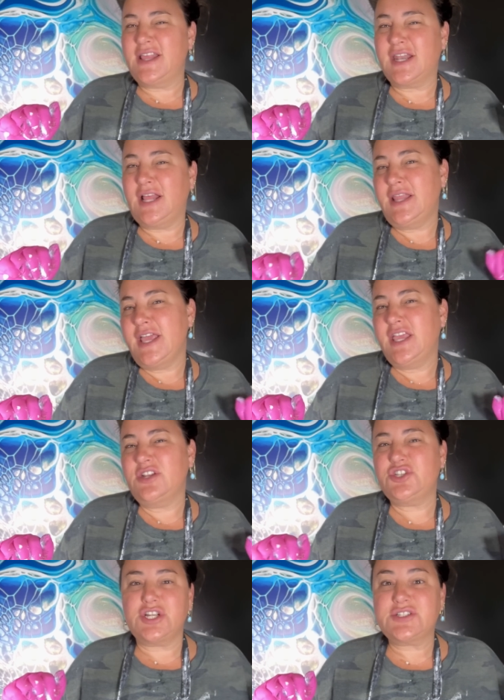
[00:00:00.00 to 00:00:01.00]
that I like
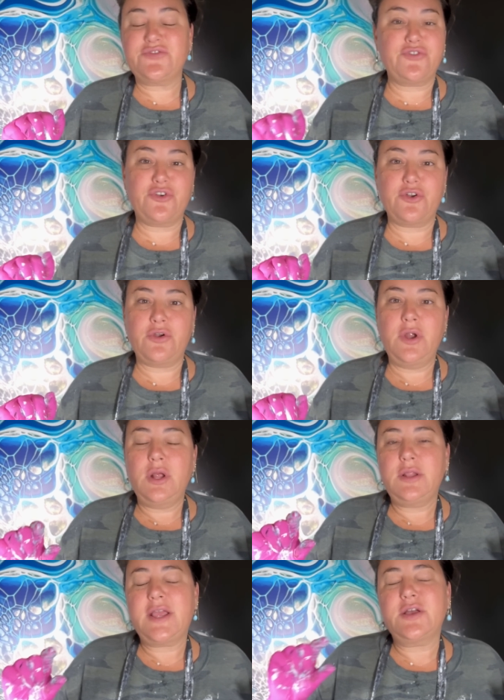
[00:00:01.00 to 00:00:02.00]
it just for
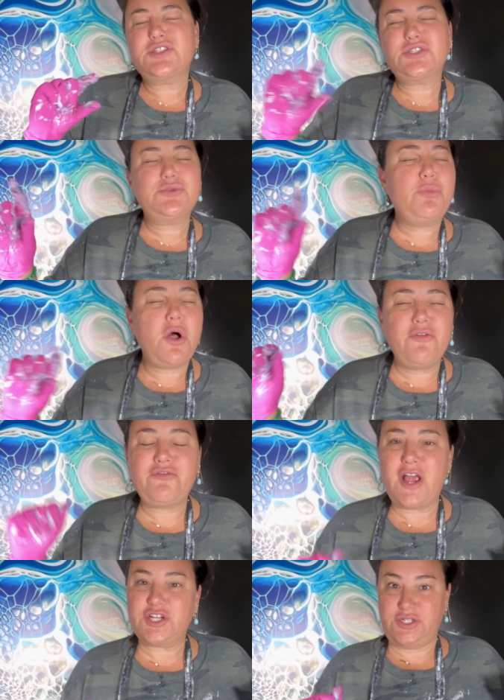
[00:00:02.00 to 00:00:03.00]
like a small
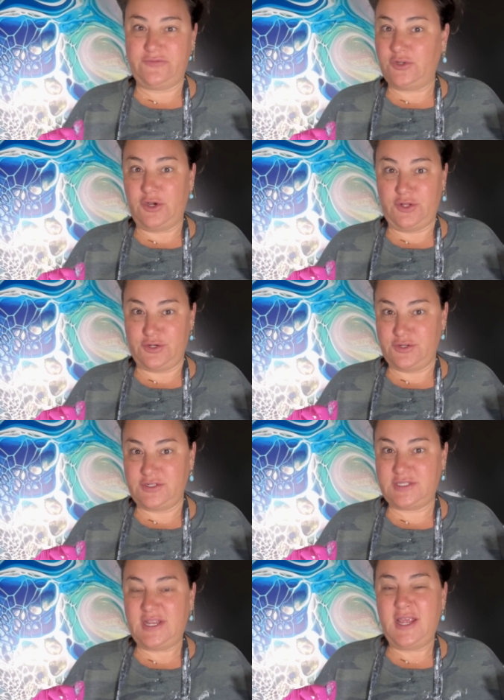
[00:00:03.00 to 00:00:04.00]
fraction of
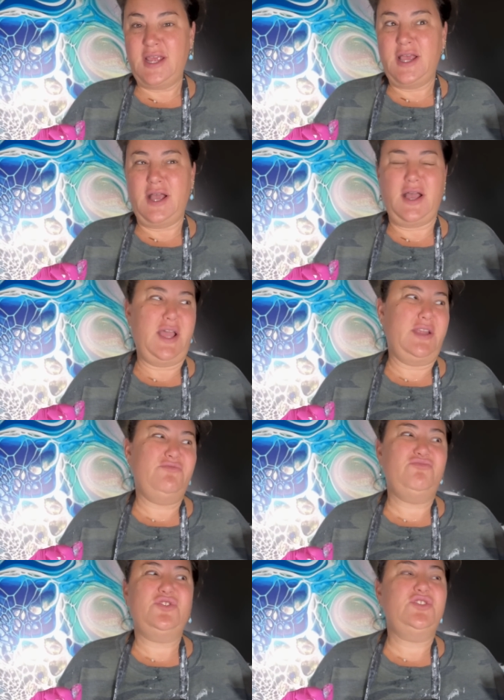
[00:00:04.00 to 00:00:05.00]
dollars. I
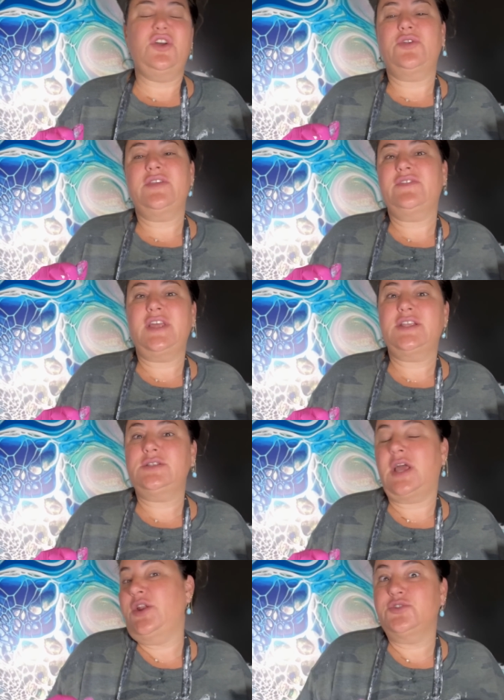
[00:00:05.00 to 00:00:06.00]
don't even like,
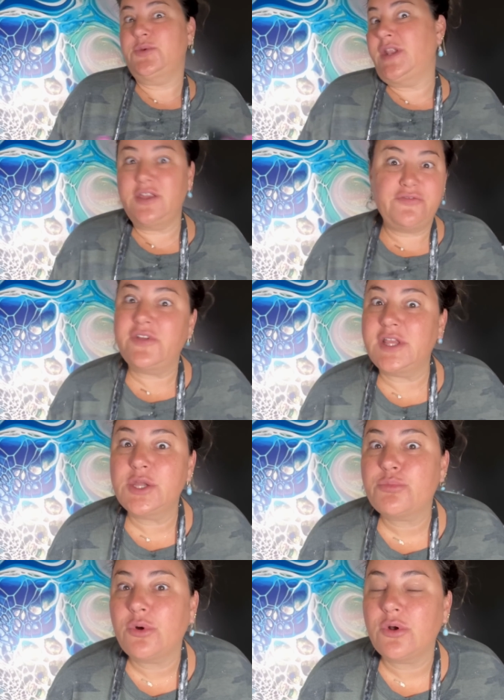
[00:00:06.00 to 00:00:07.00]
I don't do any
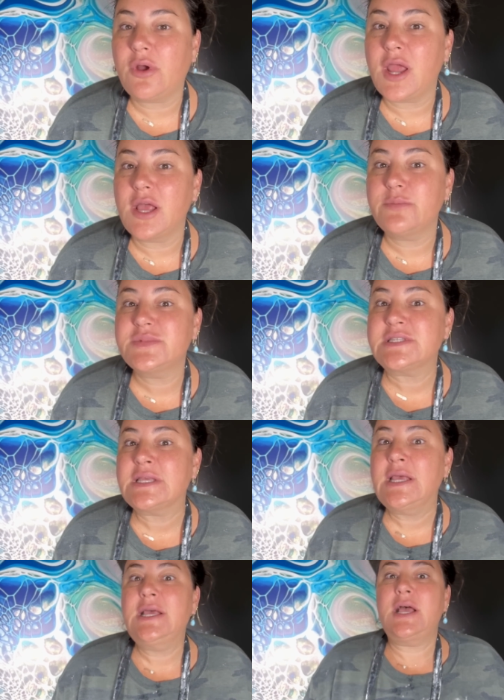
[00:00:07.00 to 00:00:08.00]
affiliate programs
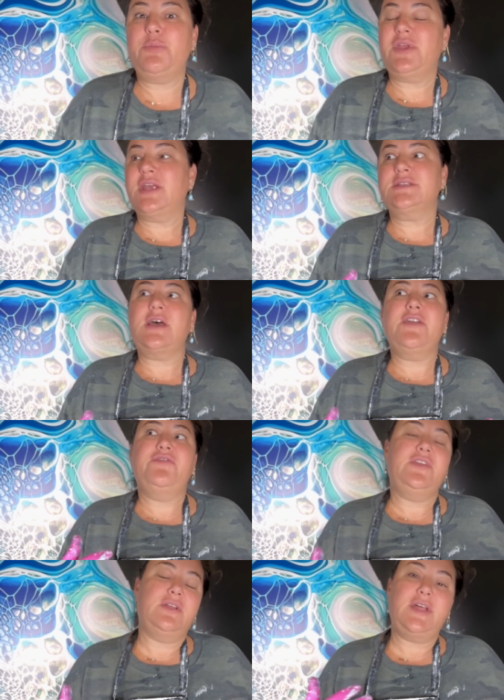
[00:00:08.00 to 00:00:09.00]
because I
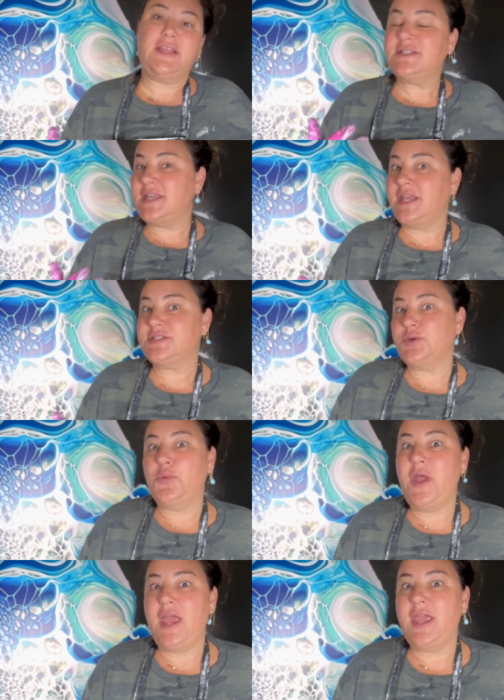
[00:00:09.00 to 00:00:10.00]
feel like it takes
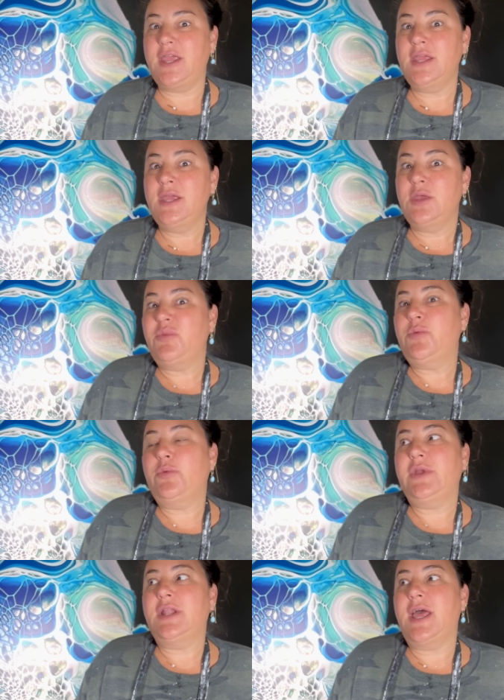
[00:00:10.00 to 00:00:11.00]
away, people
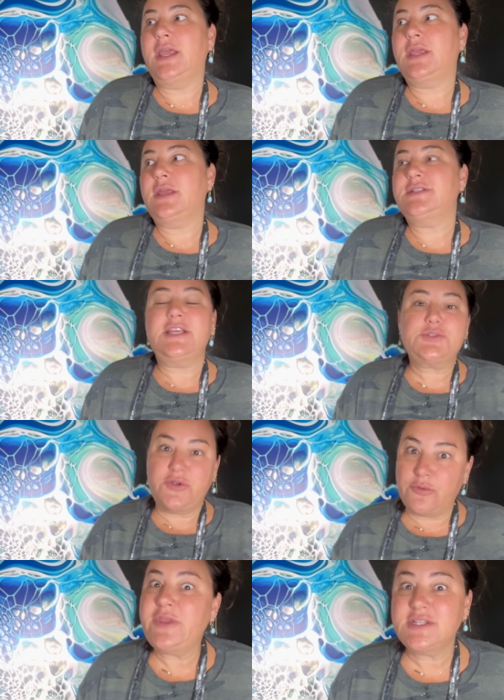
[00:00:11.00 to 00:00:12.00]
be like, it takes away
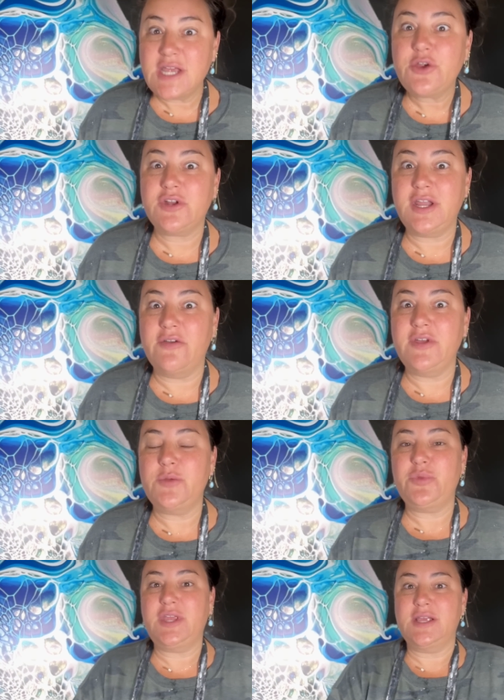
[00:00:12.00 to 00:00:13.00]
from the integrity of
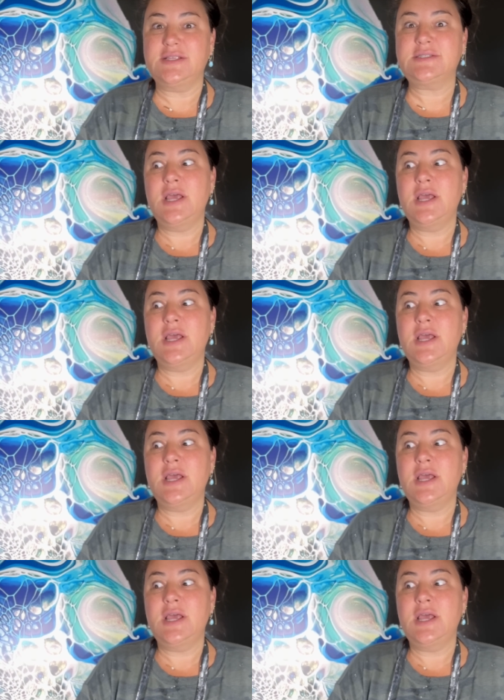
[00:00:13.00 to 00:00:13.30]
it, because